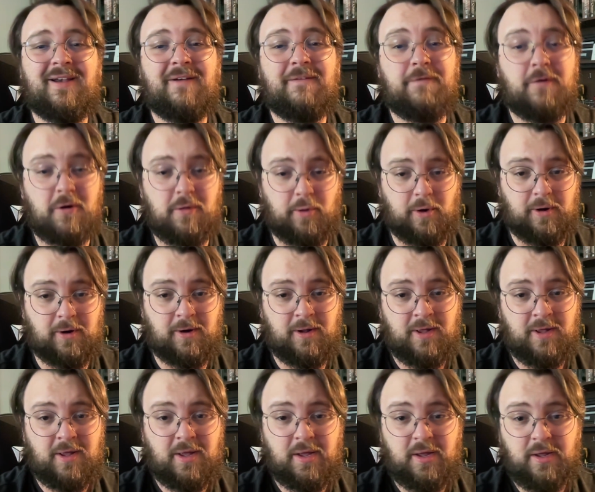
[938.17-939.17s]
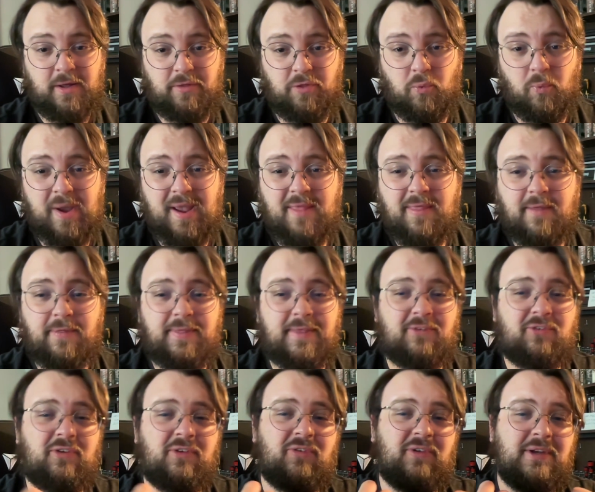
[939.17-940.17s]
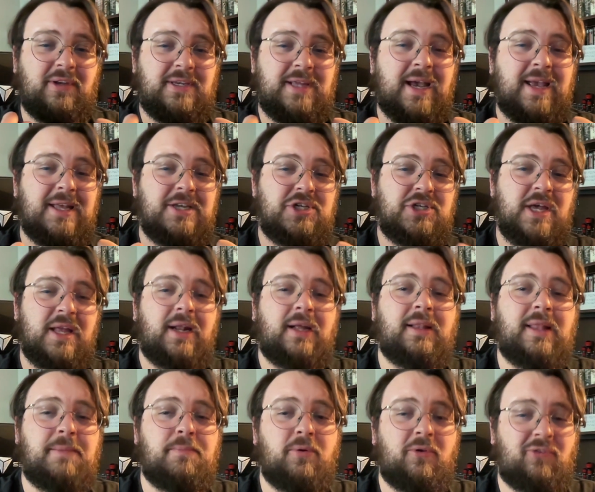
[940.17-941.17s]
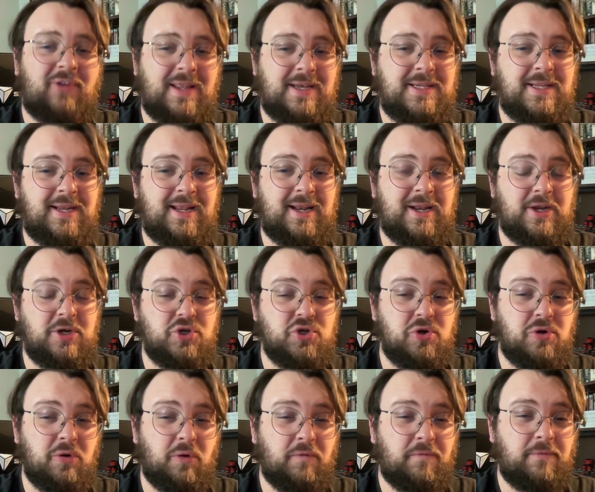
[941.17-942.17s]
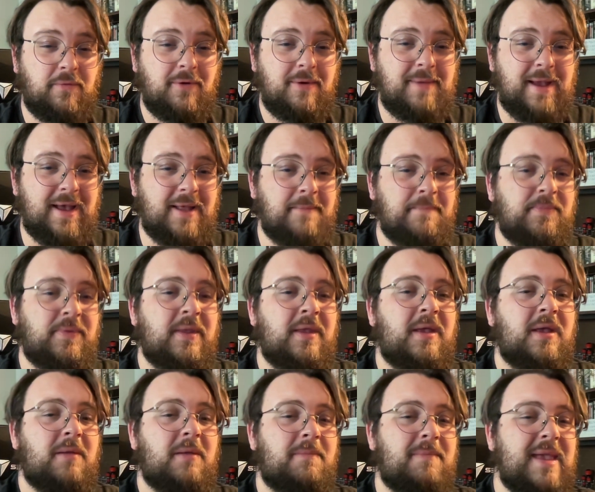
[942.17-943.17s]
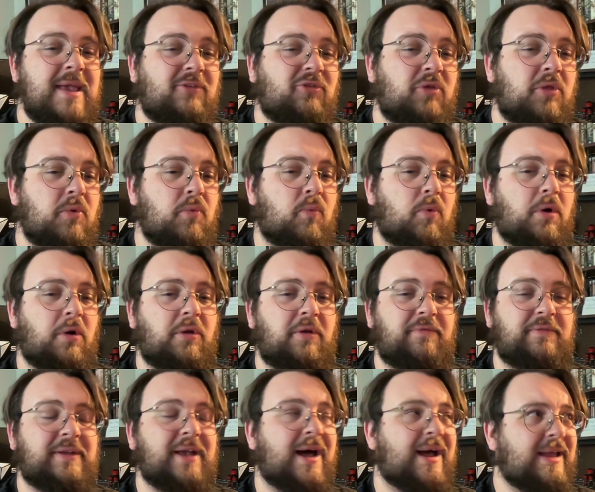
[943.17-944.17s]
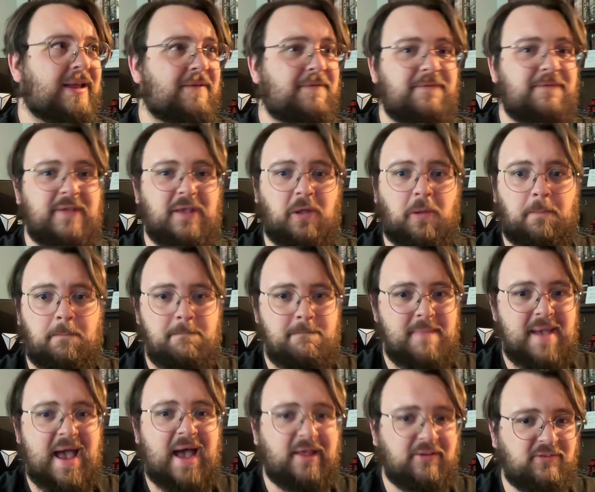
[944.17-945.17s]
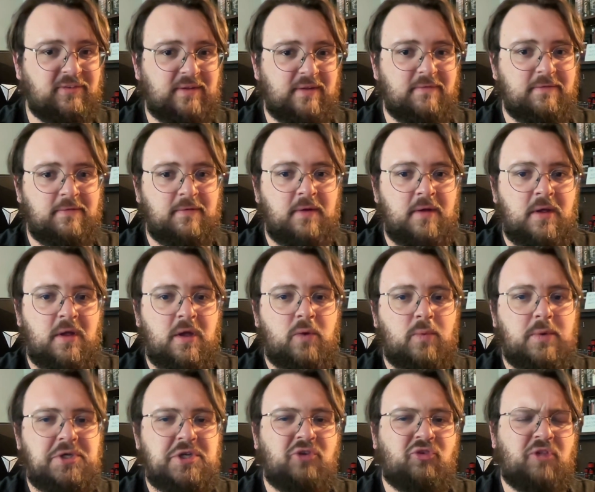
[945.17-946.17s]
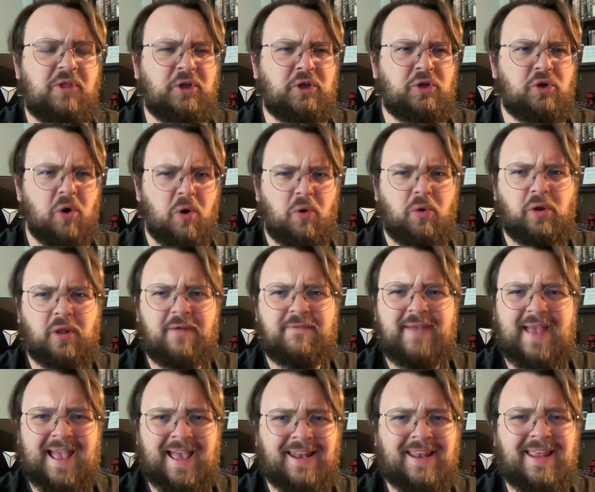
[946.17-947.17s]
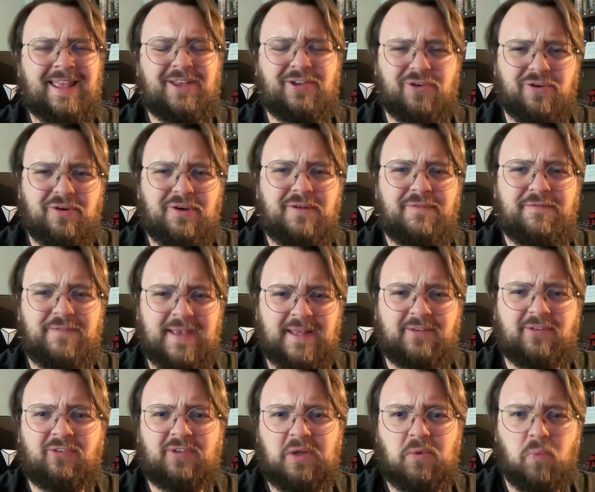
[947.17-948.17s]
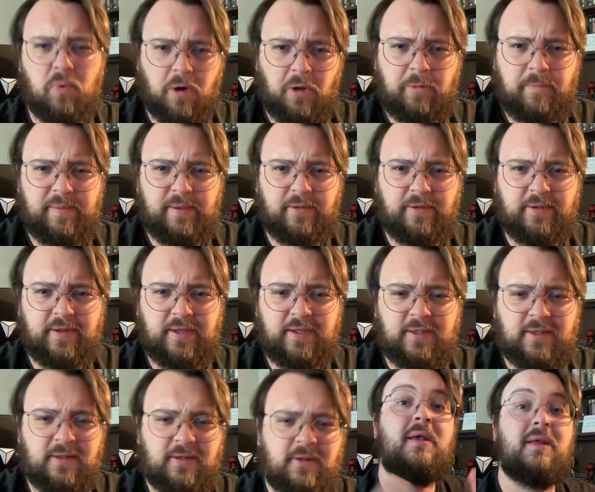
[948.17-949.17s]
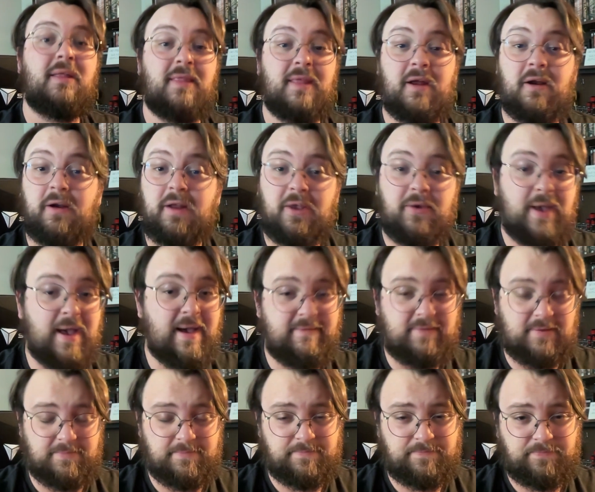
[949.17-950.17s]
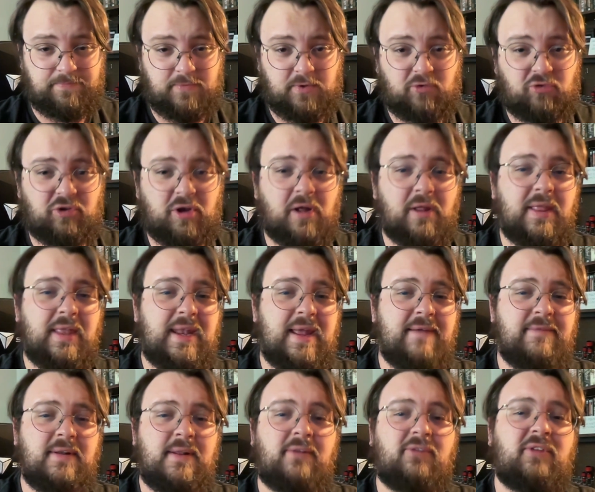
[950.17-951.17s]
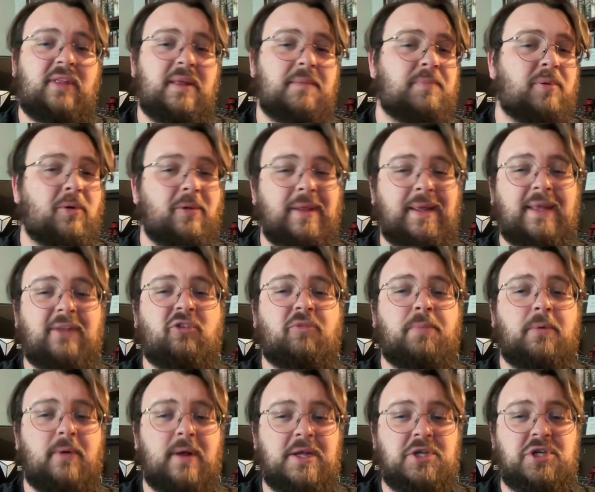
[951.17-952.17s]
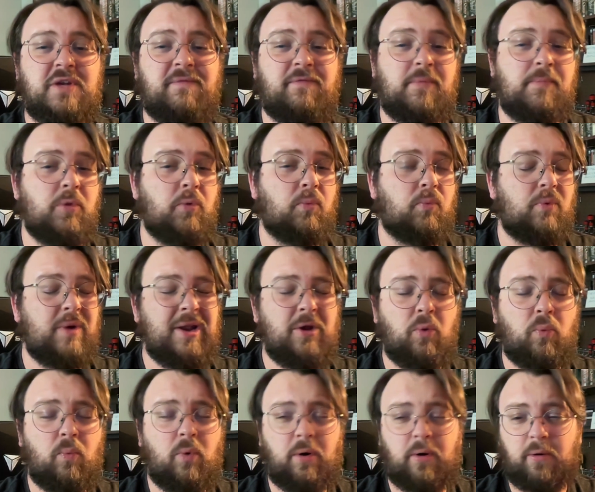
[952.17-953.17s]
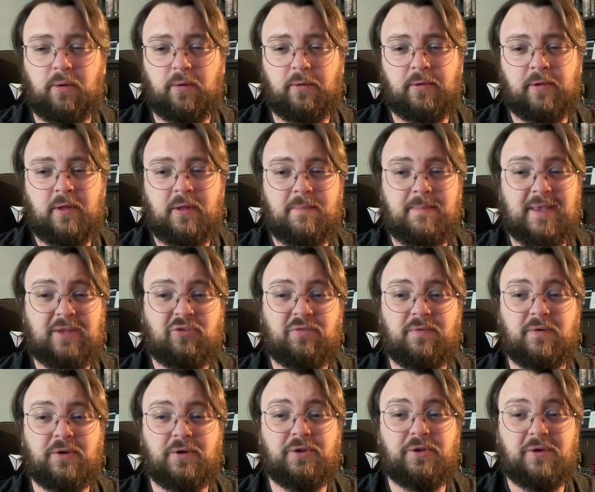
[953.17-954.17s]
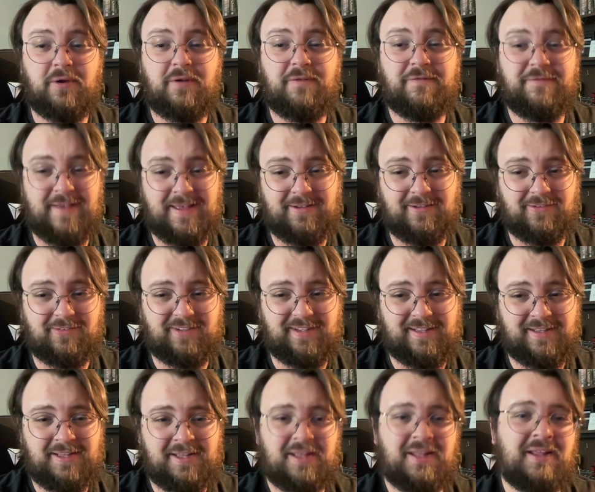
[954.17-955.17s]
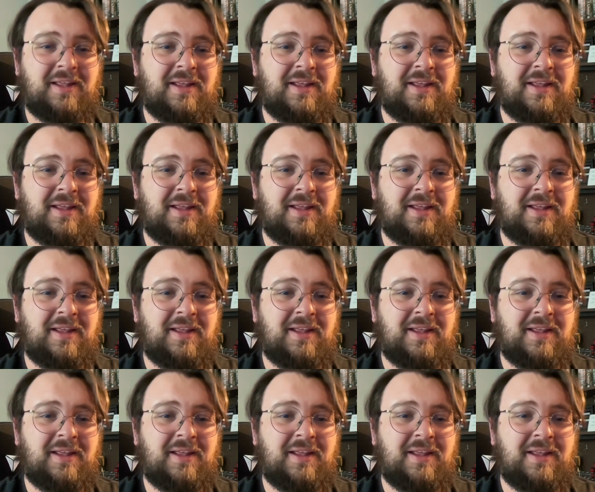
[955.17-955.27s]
Further, the way that this is diegetically presented in a journal format makes the world of Gaia feel massive, which is the goal of any good fantasy world building. There you have it. Solid evidence that pulling inspiration from the real world makes for good fantasy.